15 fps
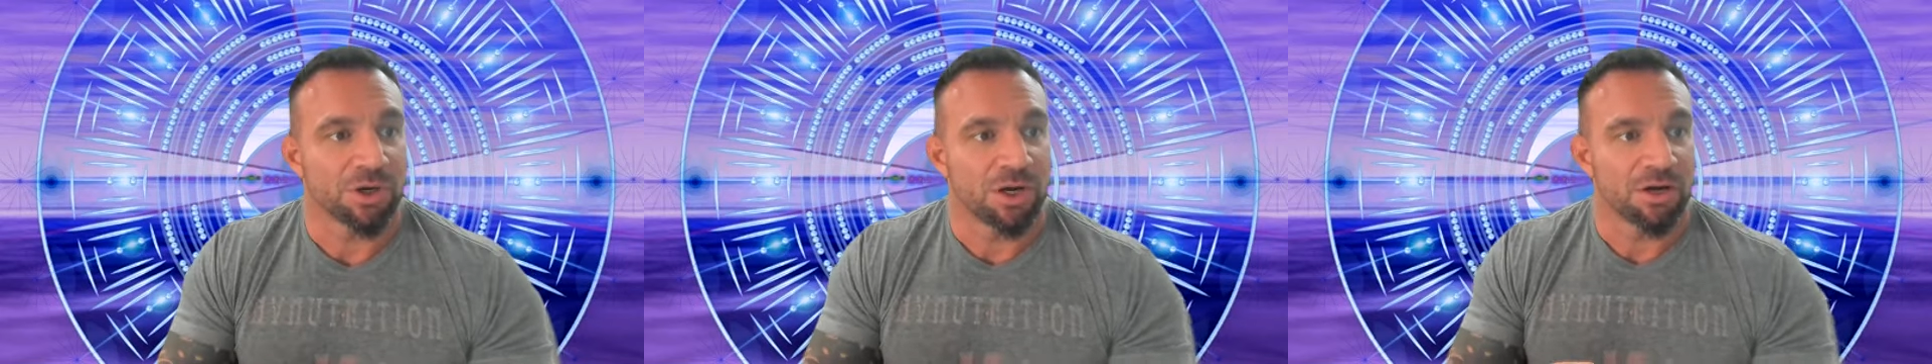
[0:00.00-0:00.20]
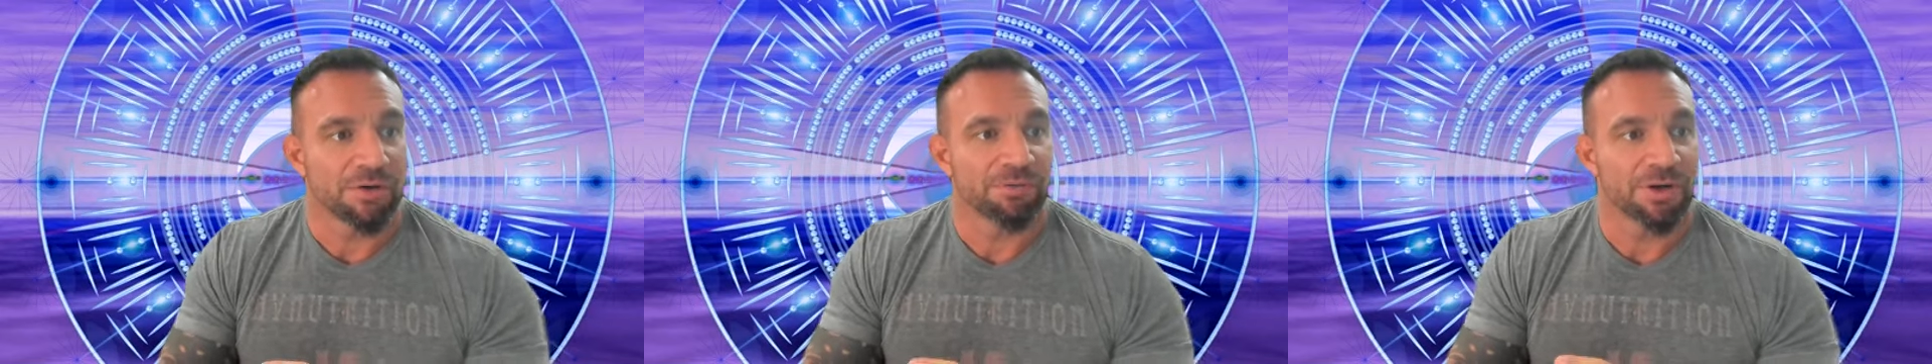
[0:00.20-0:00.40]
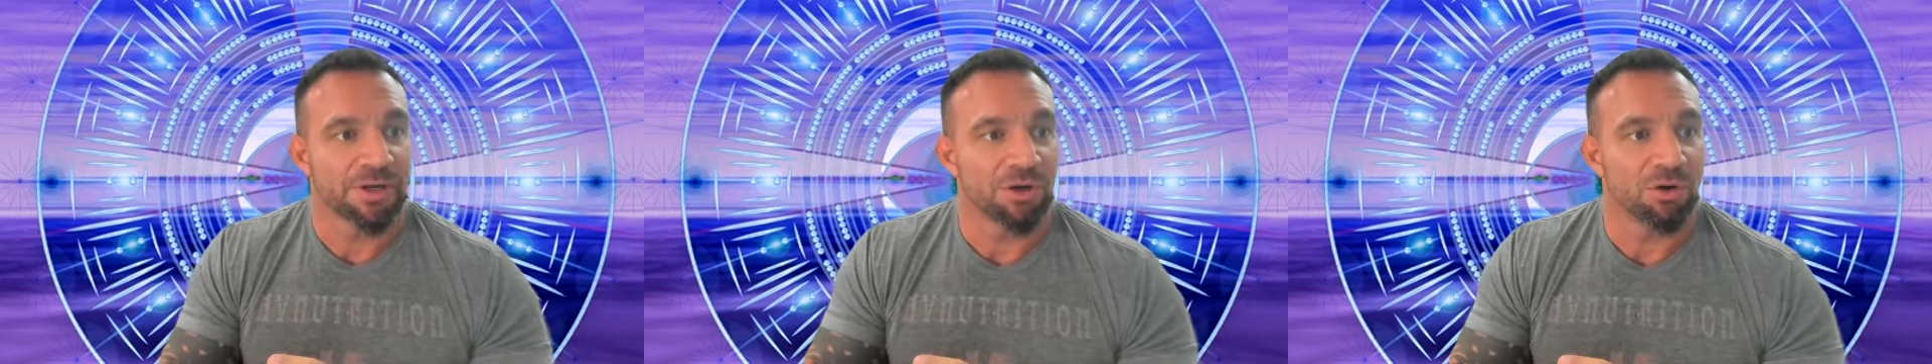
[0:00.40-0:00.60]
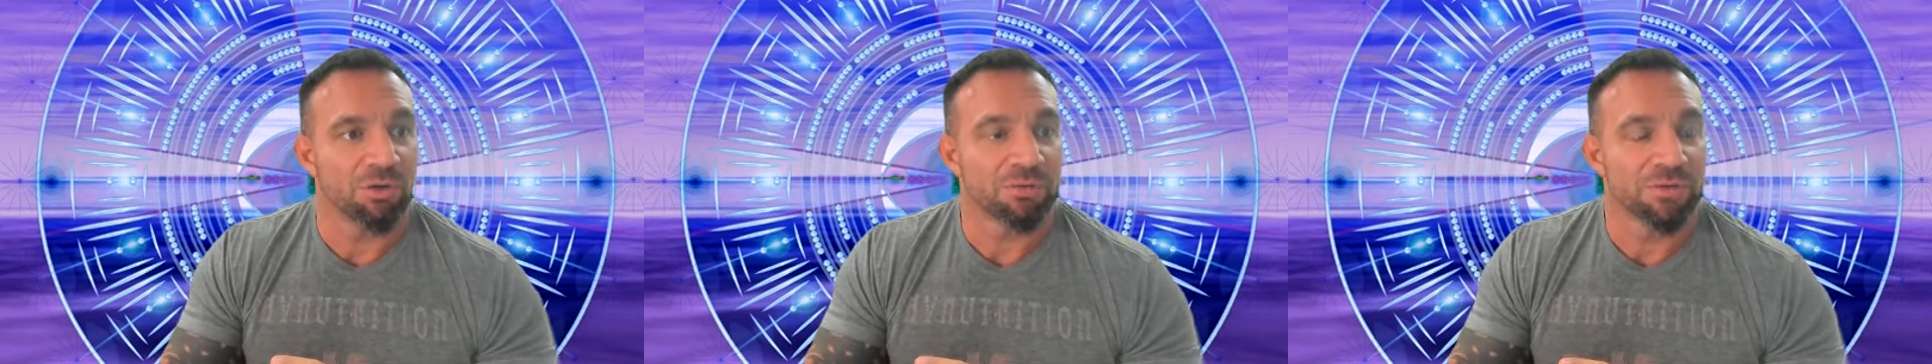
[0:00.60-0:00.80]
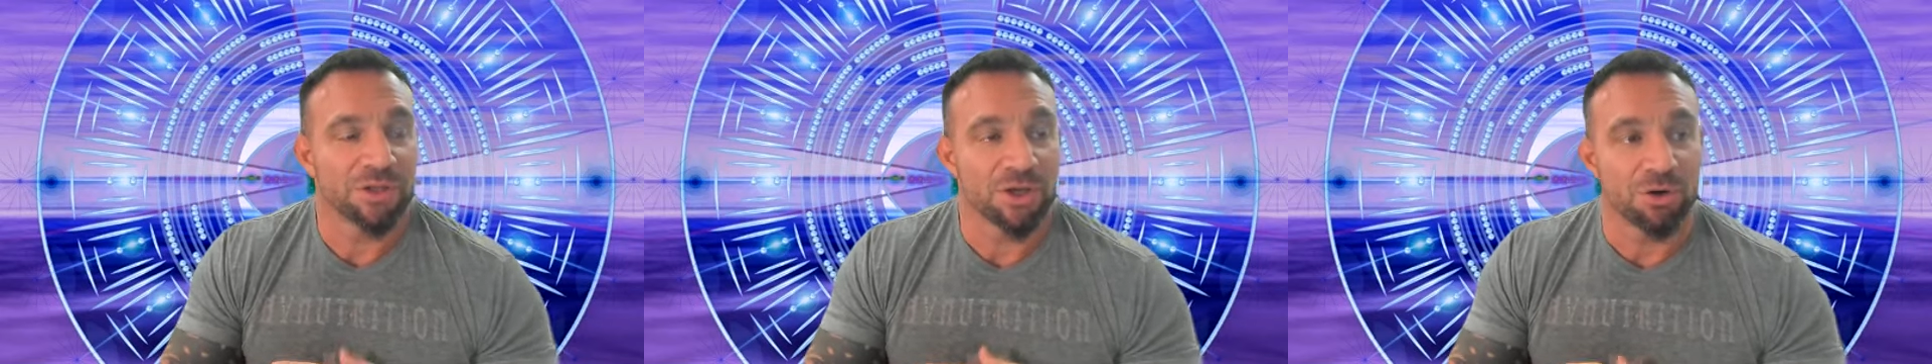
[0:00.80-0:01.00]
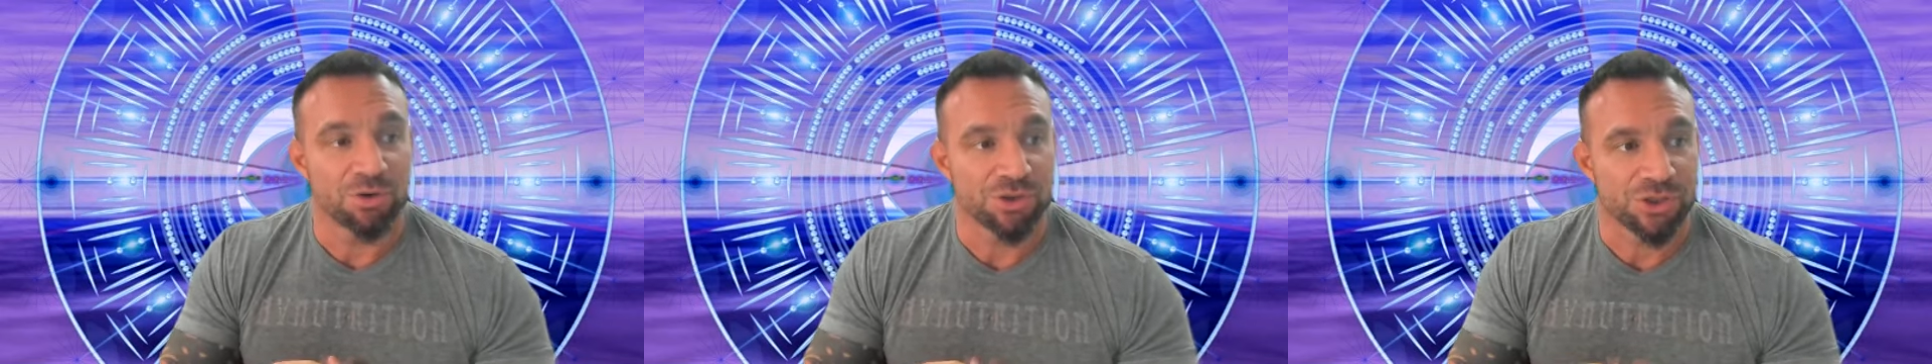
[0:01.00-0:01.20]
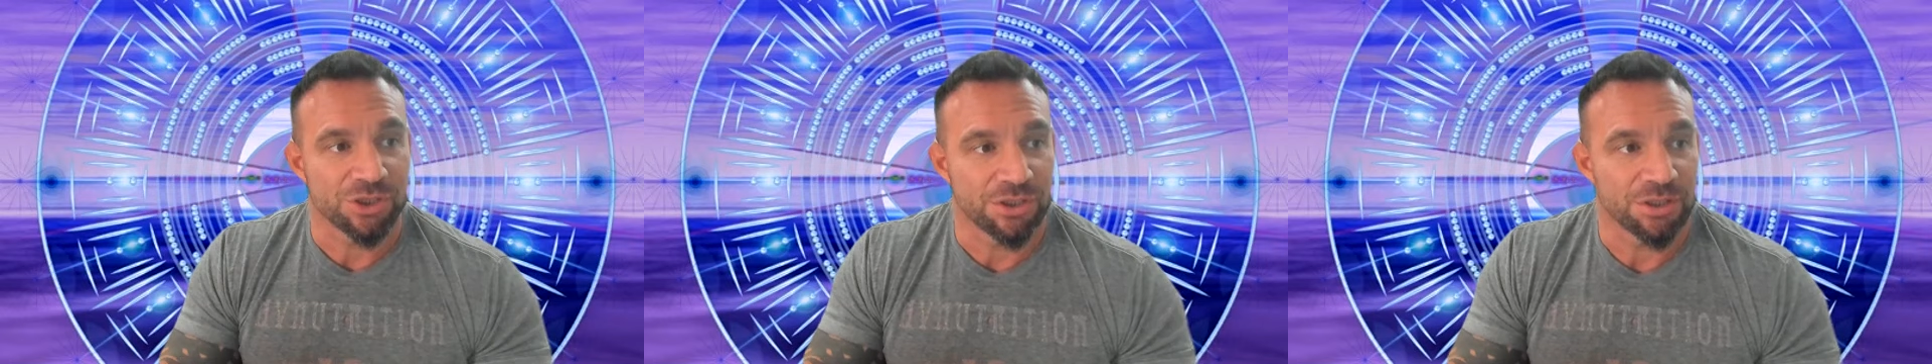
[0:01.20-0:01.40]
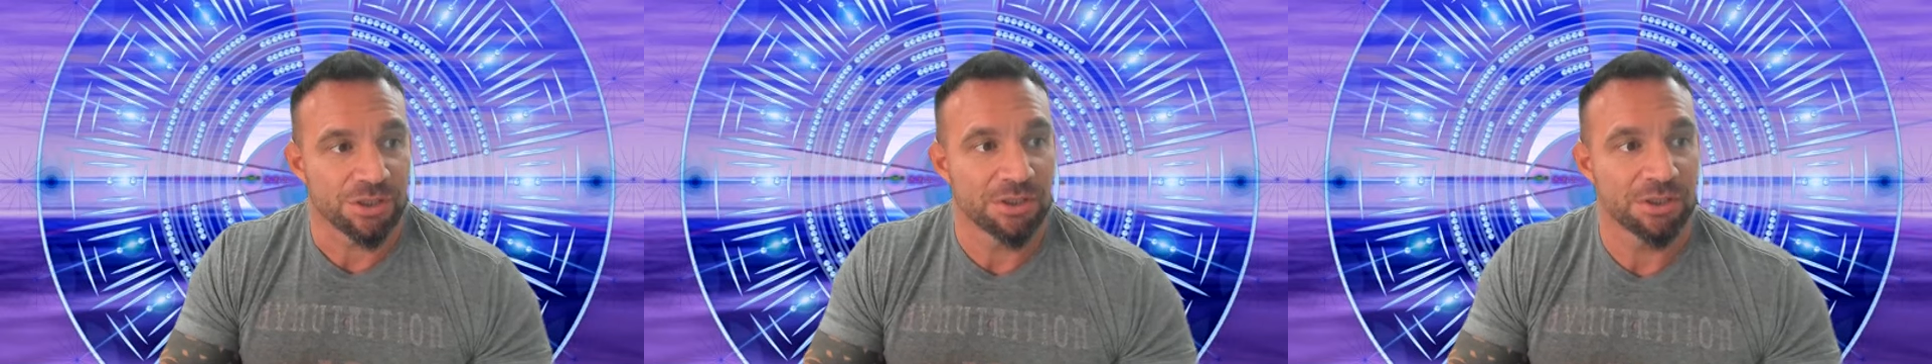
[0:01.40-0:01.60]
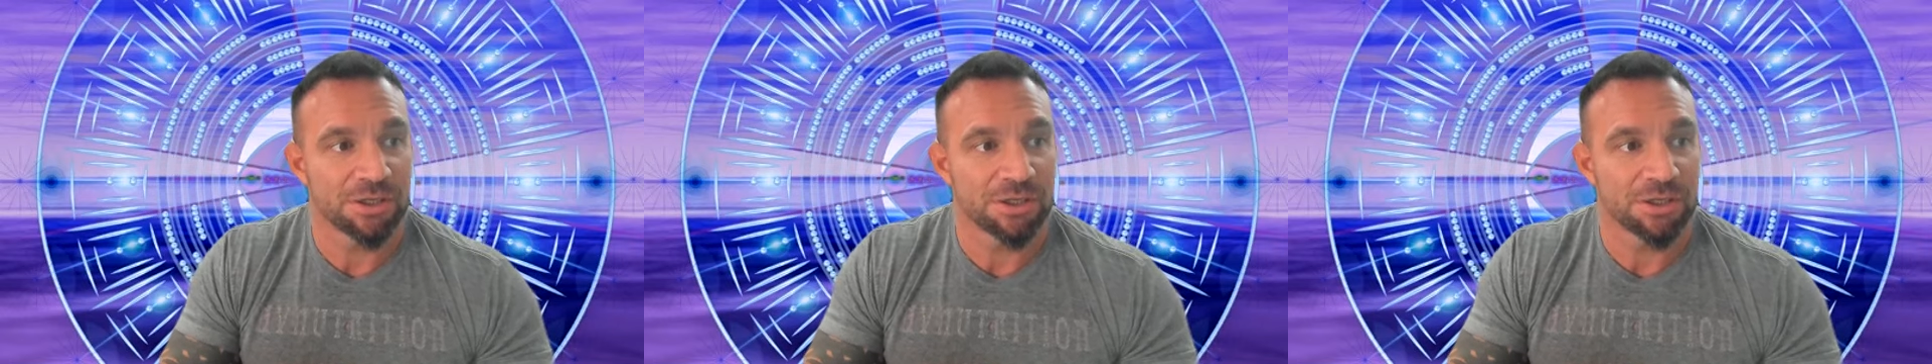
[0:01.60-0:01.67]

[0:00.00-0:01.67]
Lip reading: hovering over the ocean.